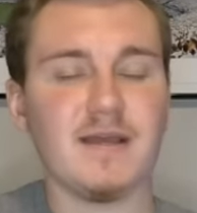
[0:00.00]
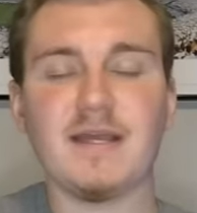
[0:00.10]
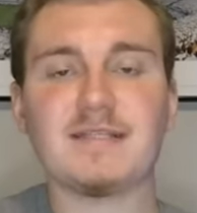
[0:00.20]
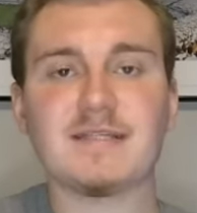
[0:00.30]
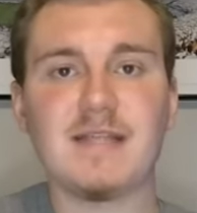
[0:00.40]

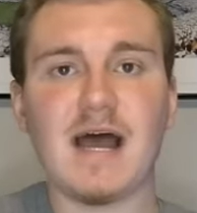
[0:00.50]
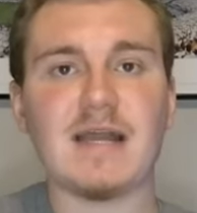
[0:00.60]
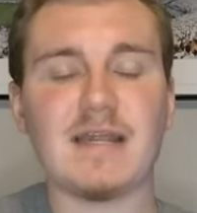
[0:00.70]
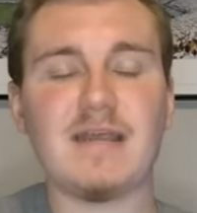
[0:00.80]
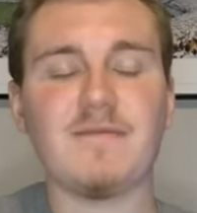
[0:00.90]
It's
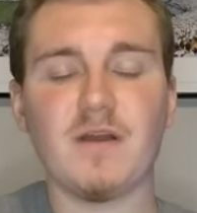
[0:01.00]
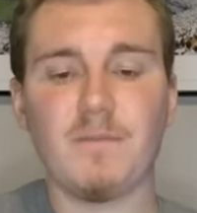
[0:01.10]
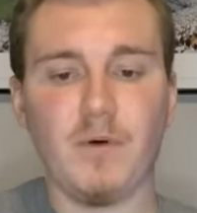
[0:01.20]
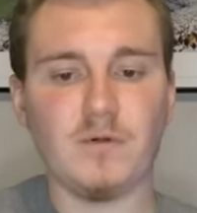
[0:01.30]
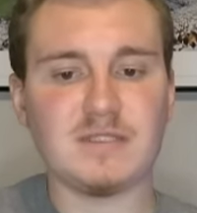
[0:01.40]
not even a
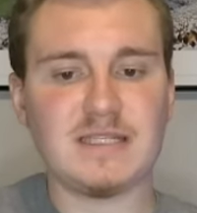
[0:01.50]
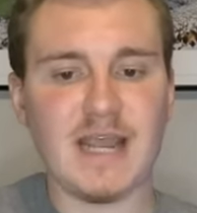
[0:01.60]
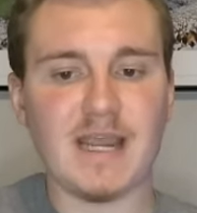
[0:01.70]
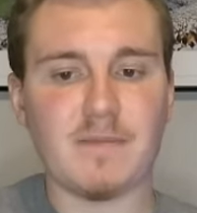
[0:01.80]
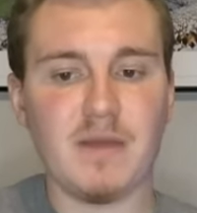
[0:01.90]
bold take.